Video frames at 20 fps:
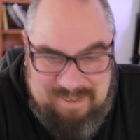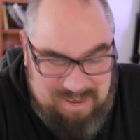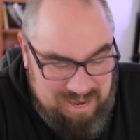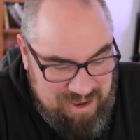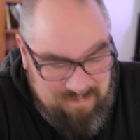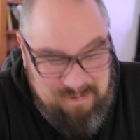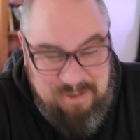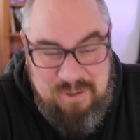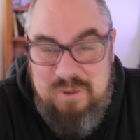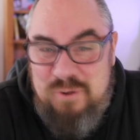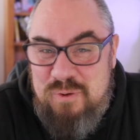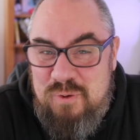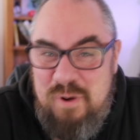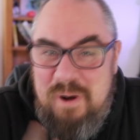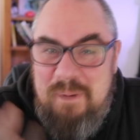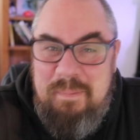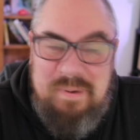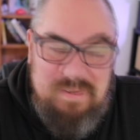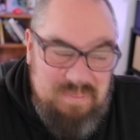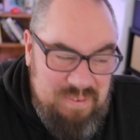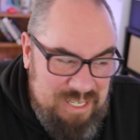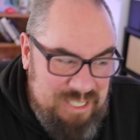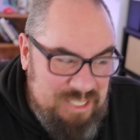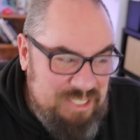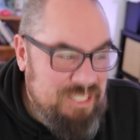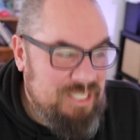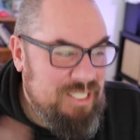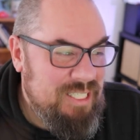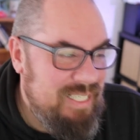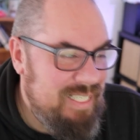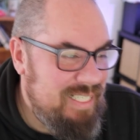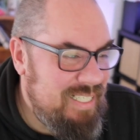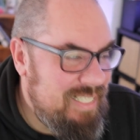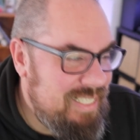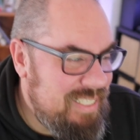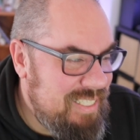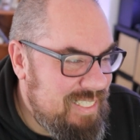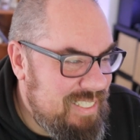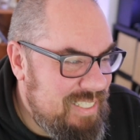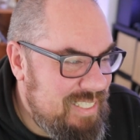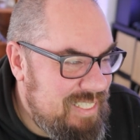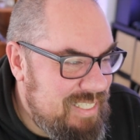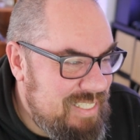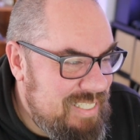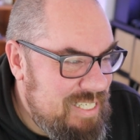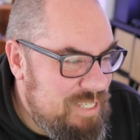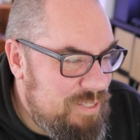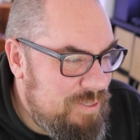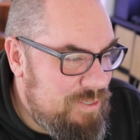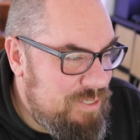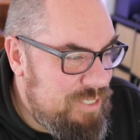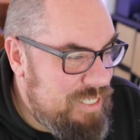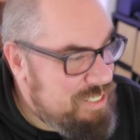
if you have to grow up a fish to see those